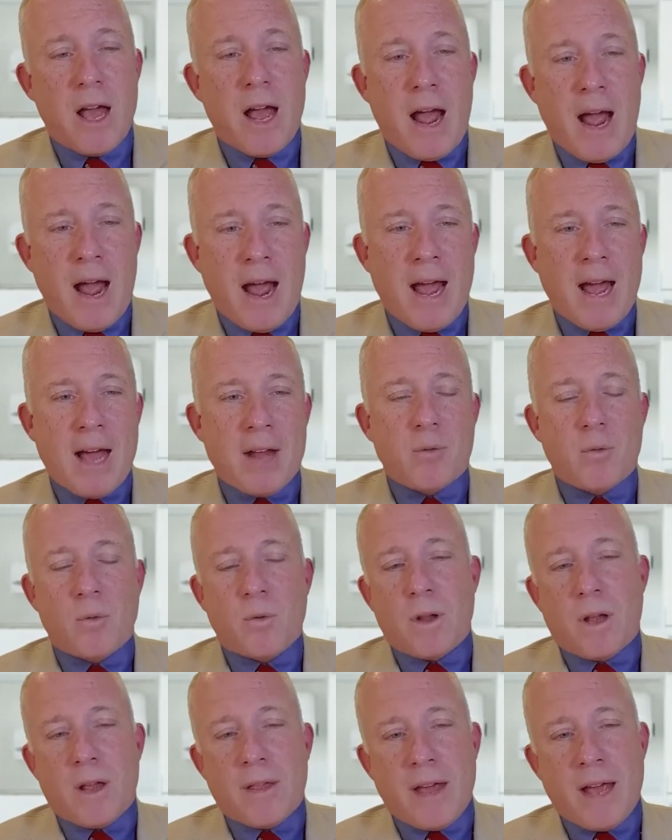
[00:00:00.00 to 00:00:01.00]
and
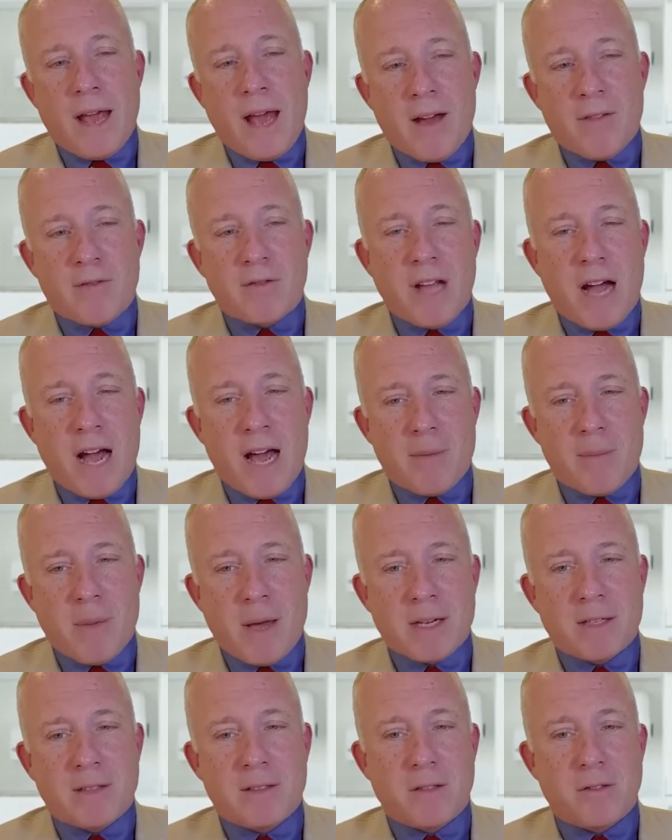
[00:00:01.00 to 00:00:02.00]
they have
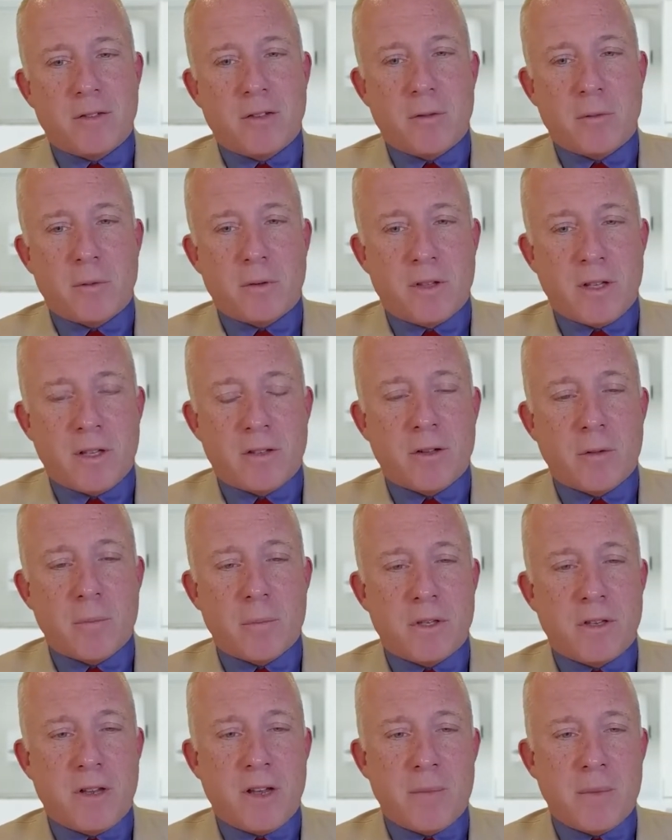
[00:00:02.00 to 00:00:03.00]
diabetic
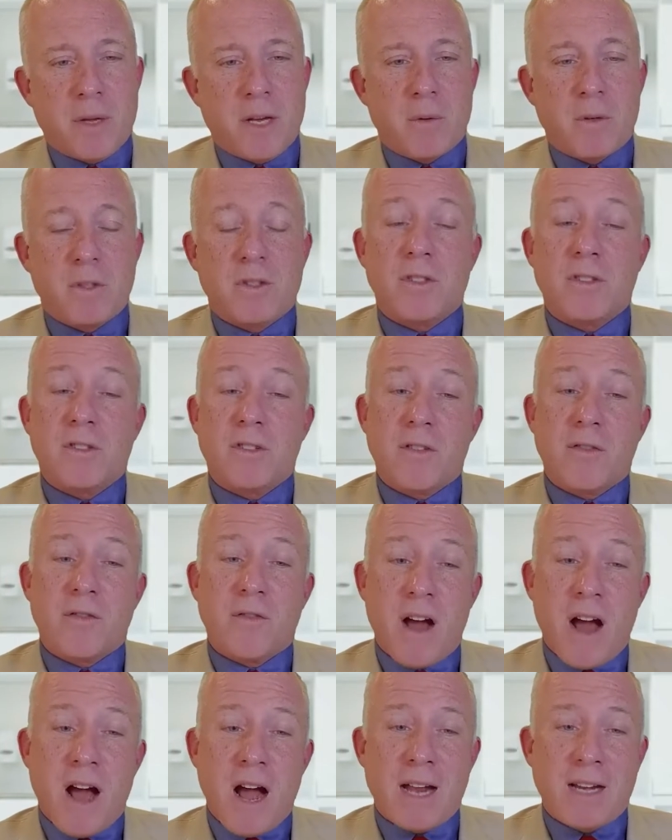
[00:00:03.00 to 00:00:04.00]
dyslipidemia, which is
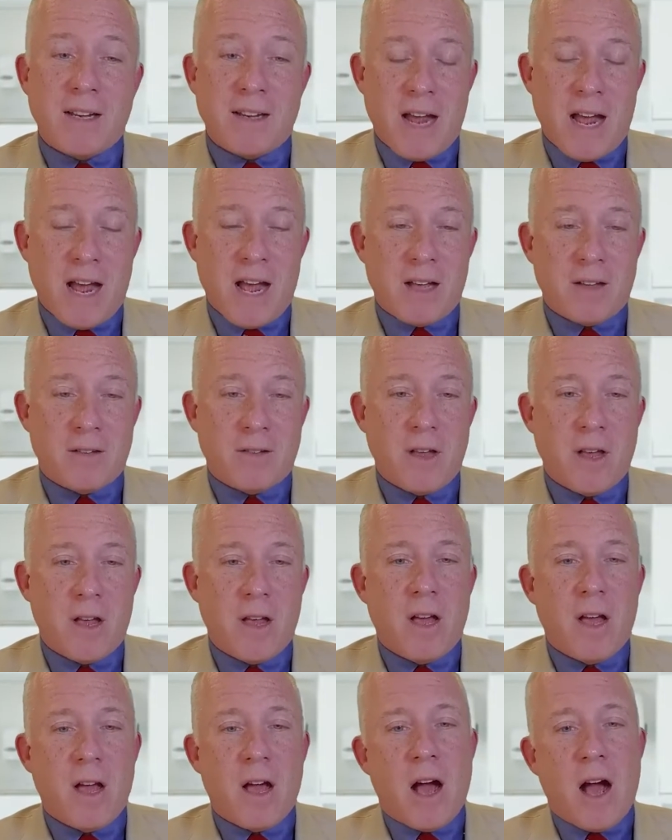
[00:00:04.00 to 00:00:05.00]
defined as
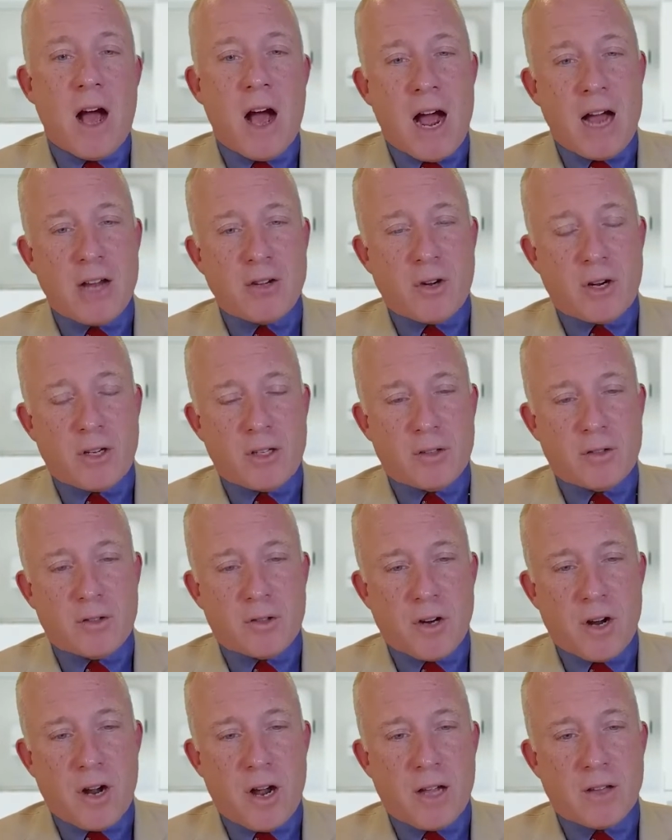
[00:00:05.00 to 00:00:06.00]
high
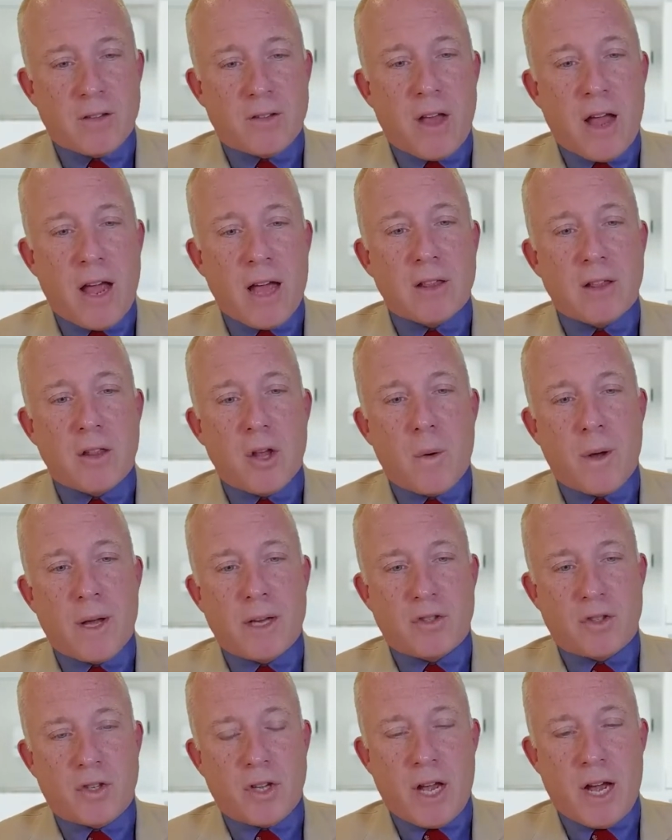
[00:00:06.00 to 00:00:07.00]
triglycerides and low
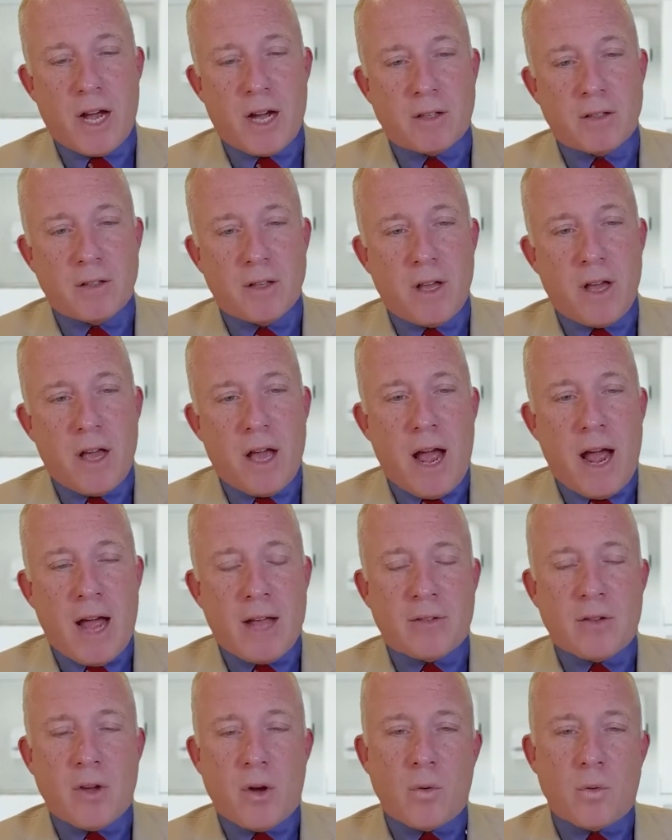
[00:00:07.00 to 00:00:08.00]
H D L.
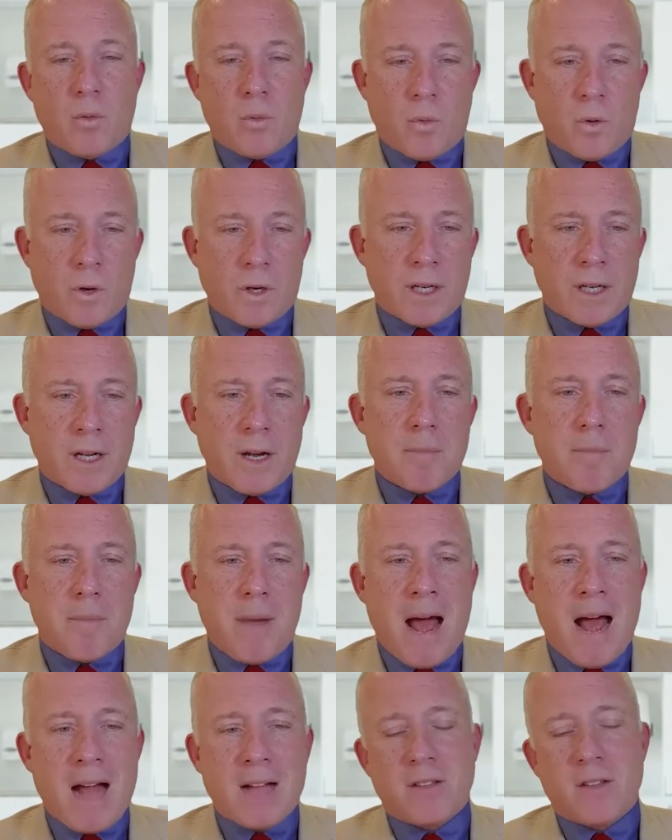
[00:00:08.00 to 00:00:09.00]
And so we're going to come
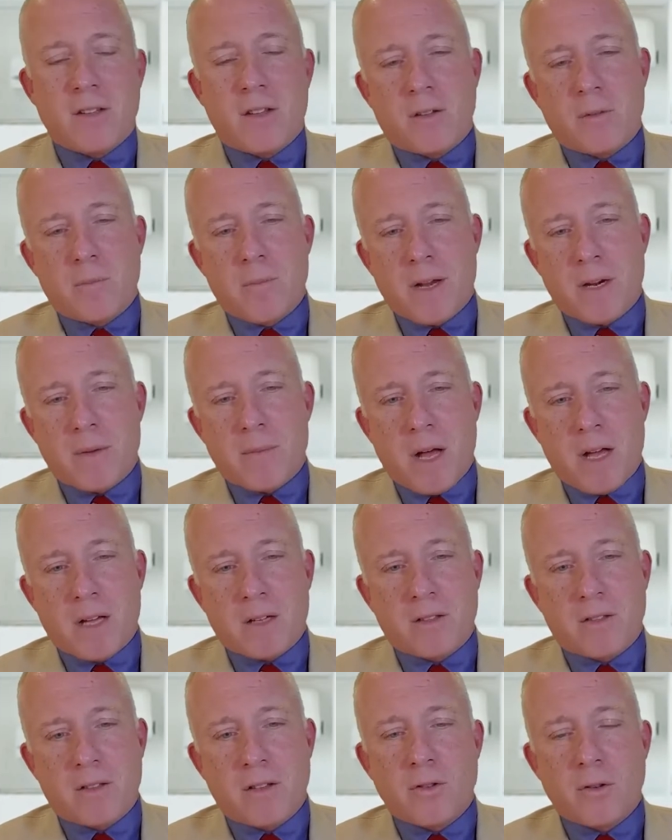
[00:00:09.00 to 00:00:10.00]
back to this
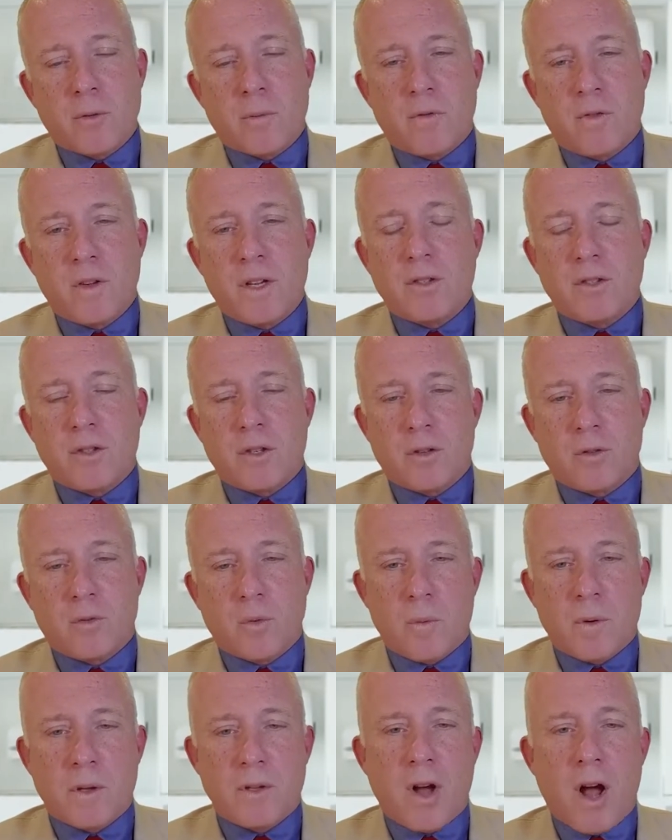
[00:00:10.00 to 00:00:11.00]
metabolic syndrome features
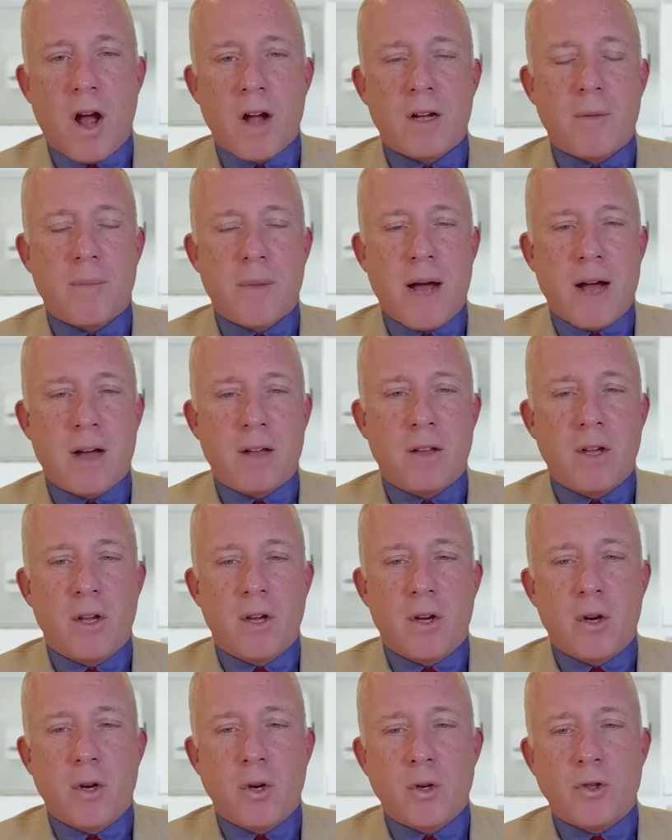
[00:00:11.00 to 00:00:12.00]
when we talk about
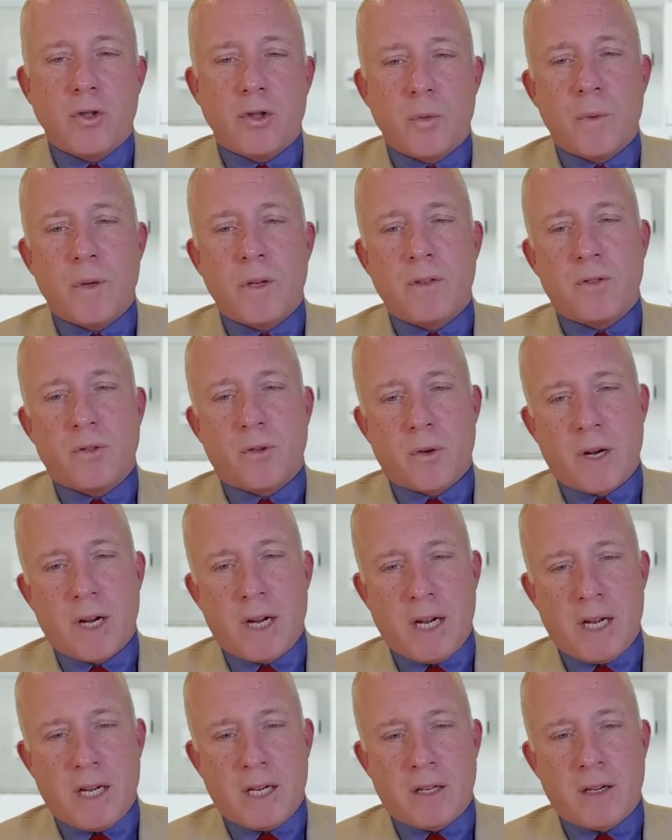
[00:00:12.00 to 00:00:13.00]
who should we
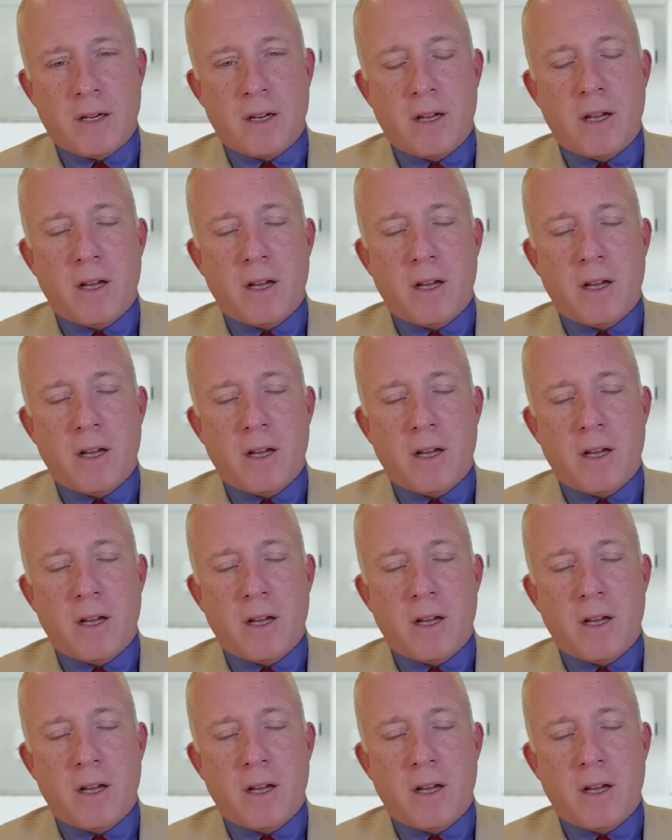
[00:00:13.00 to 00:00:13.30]
screen